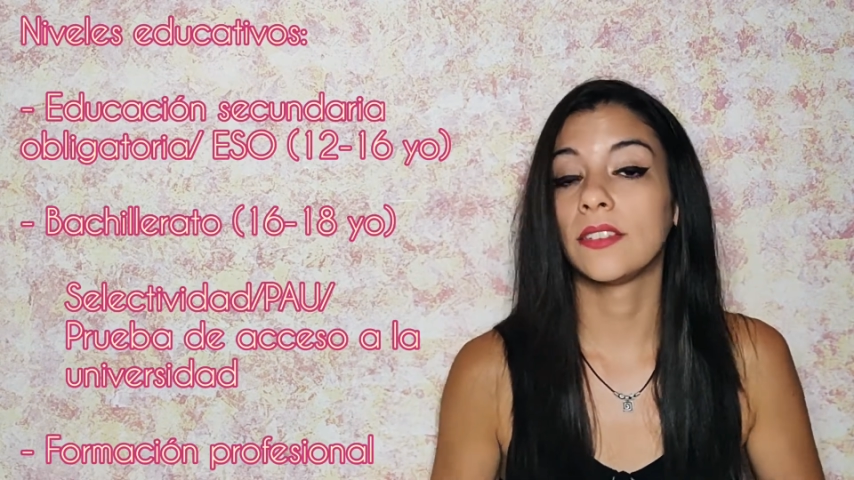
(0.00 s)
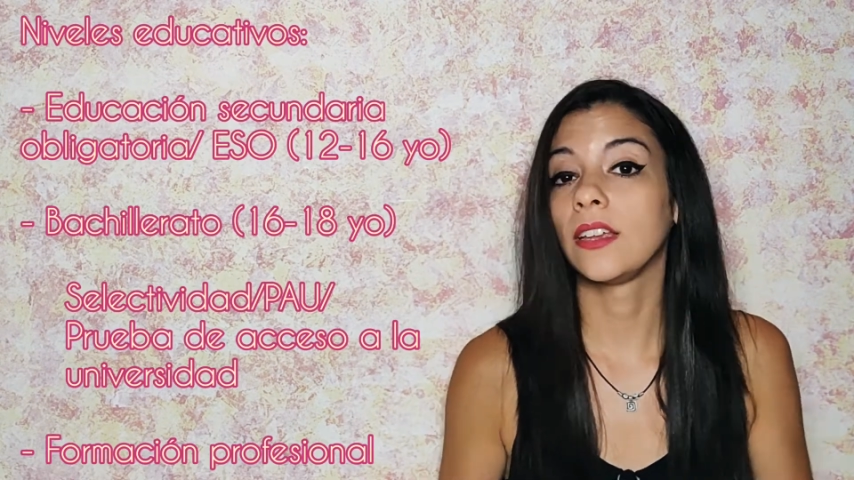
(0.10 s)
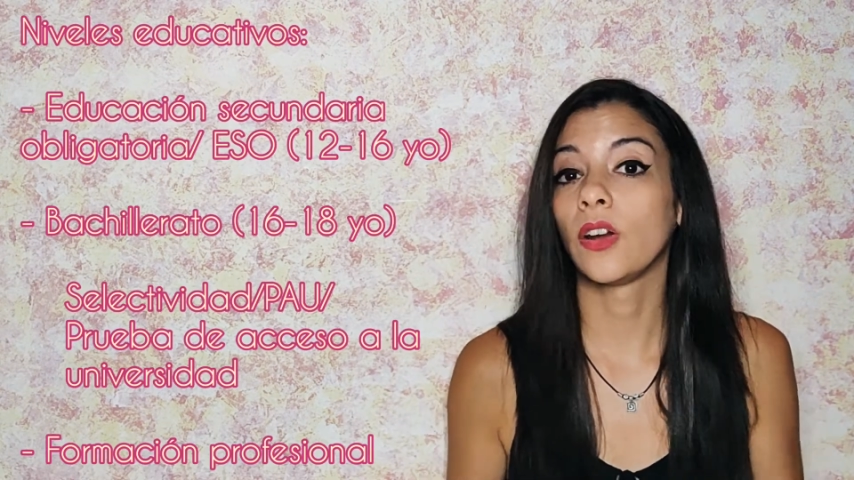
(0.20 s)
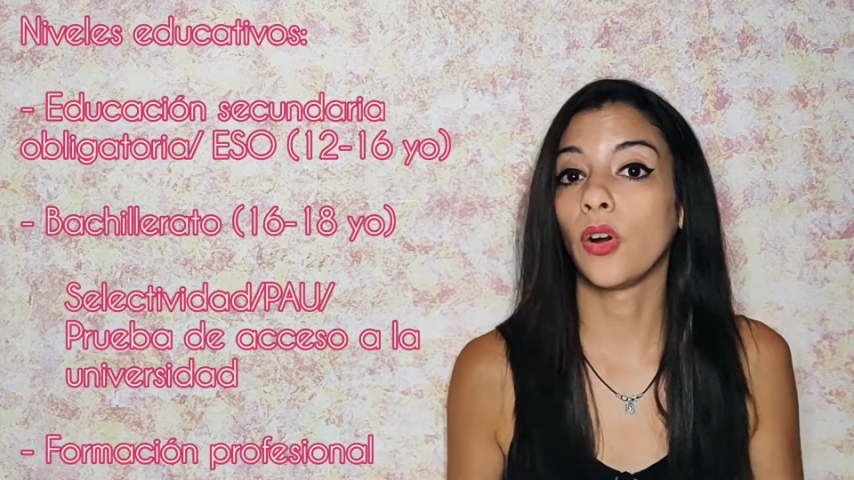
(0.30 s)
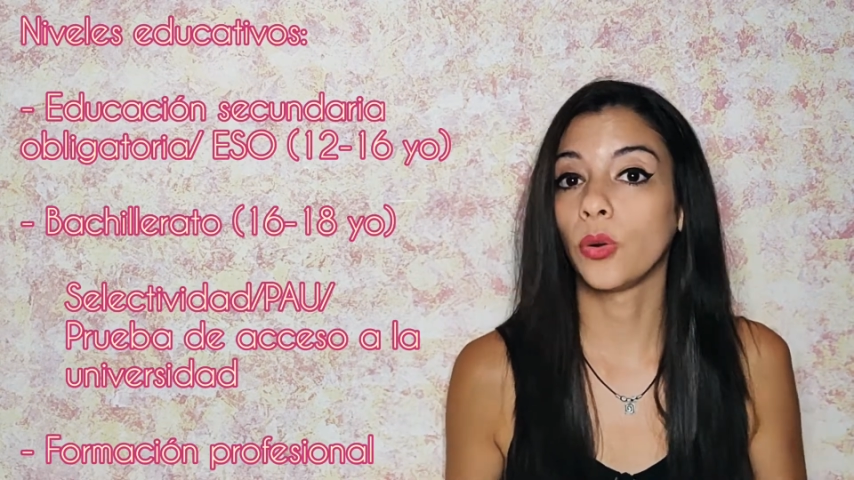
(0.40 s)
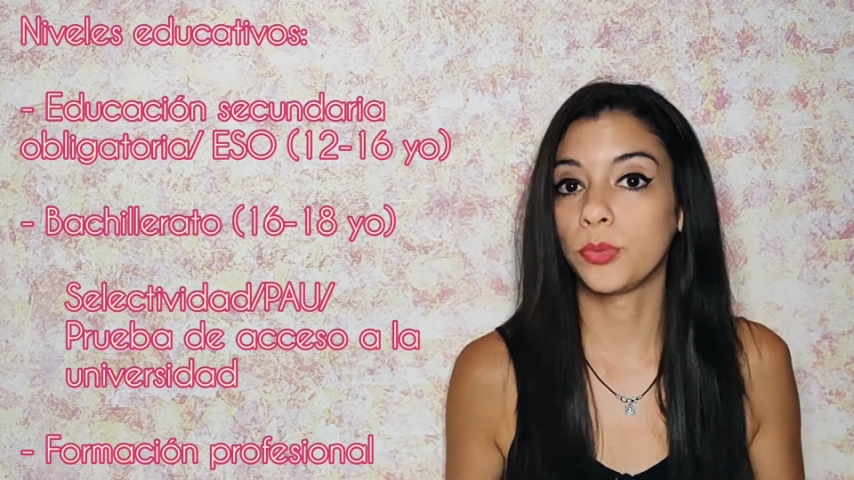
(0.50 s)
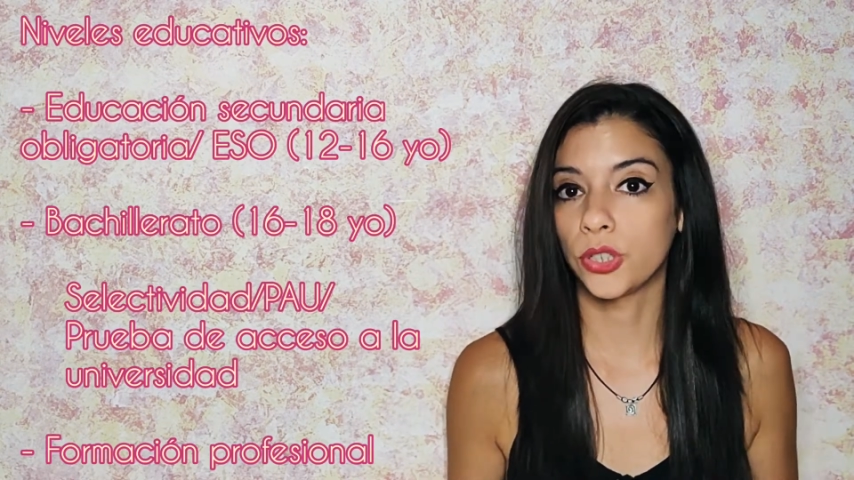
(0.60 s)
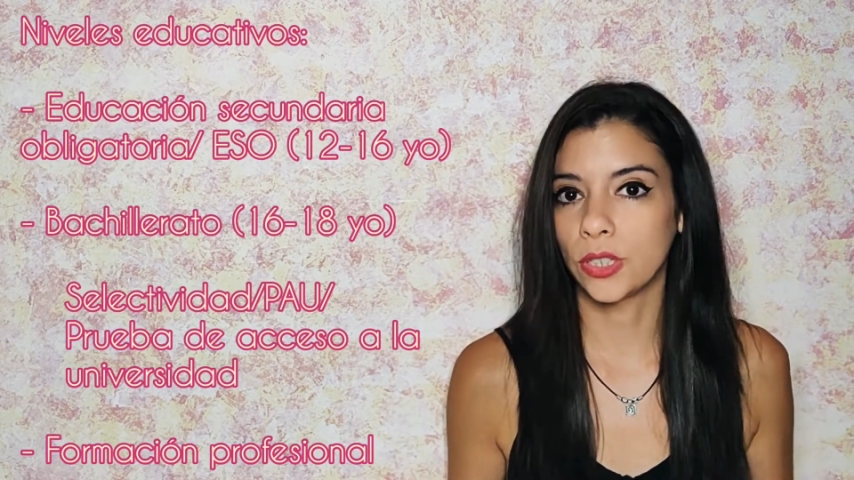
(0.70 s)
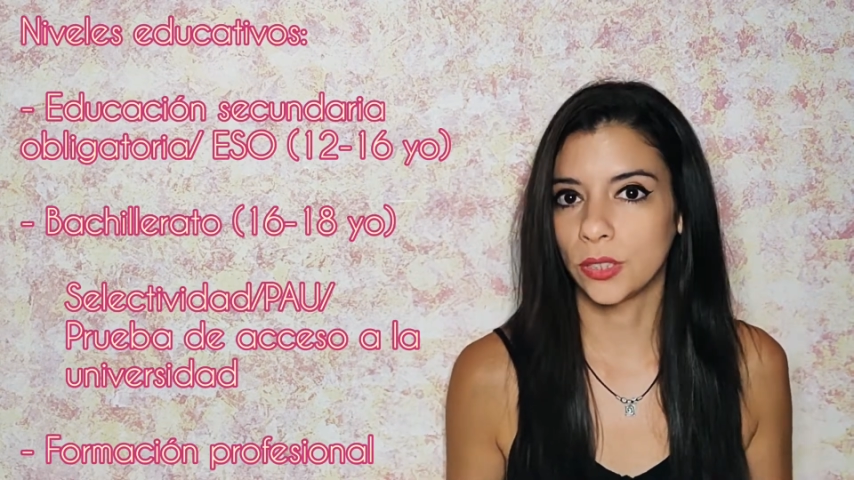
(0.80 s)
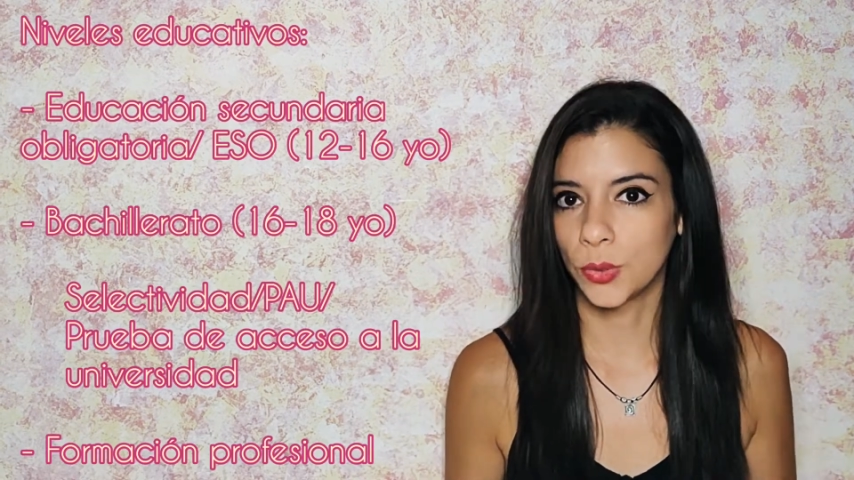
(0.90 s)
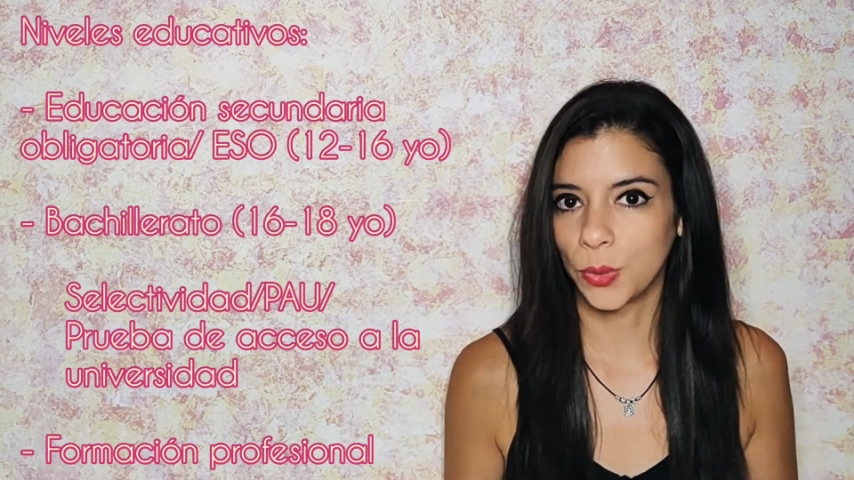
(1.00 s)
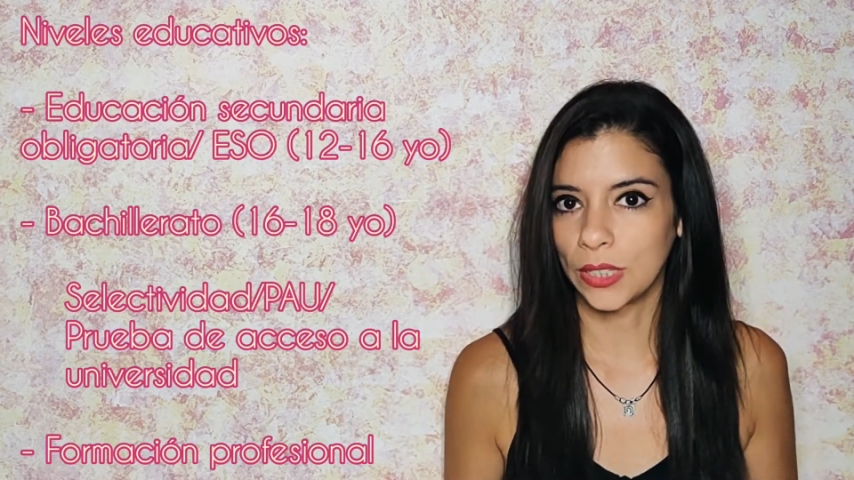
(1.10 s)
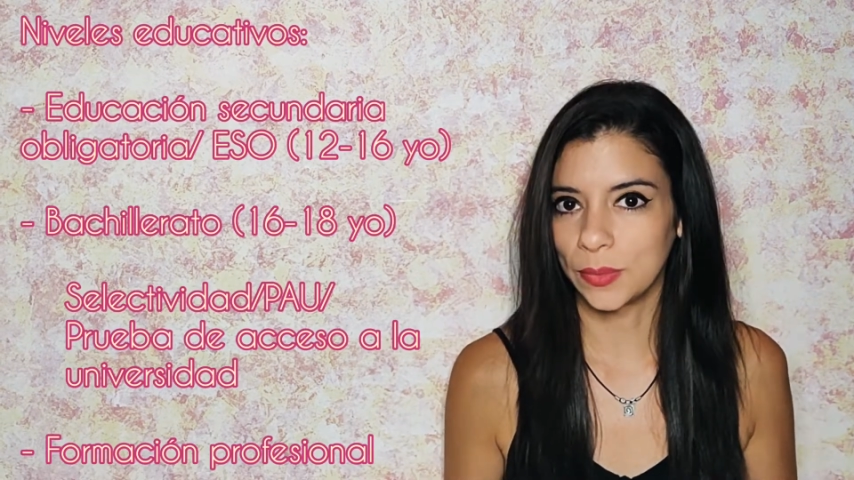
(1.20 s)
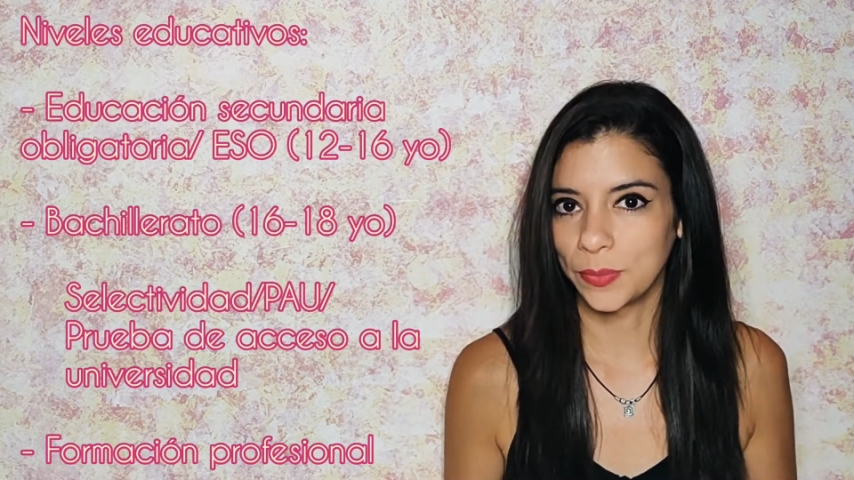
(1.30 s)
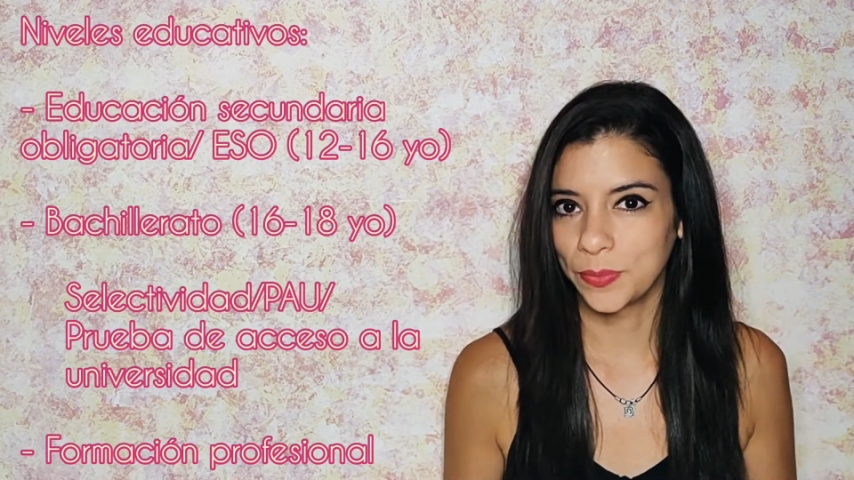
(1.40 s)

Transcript: they are optional as well.